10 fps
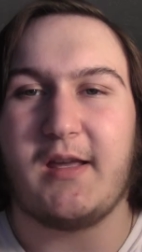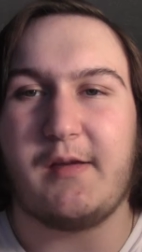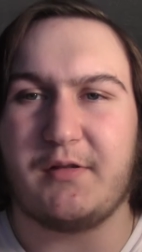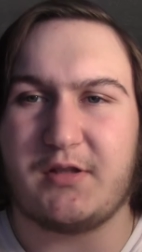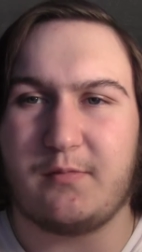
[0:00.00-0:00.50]

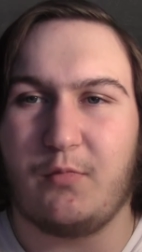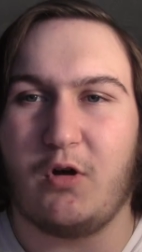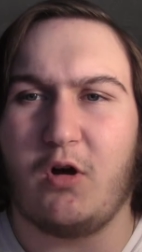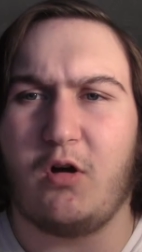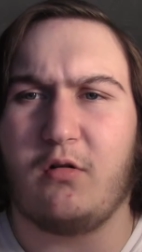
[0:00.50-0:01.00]
He was
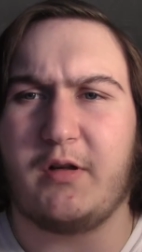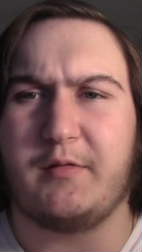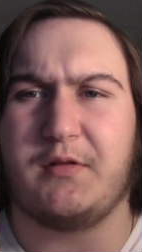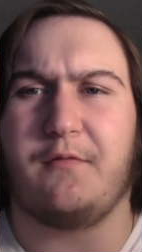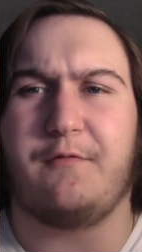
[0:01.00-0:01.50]
small, he
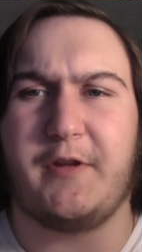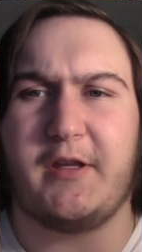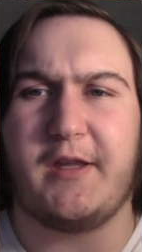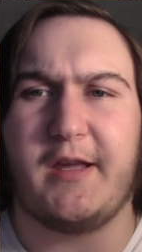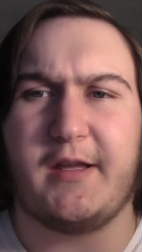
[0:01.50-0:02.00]
was a
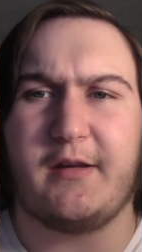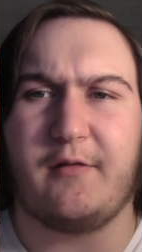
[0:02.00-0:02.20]
vegan,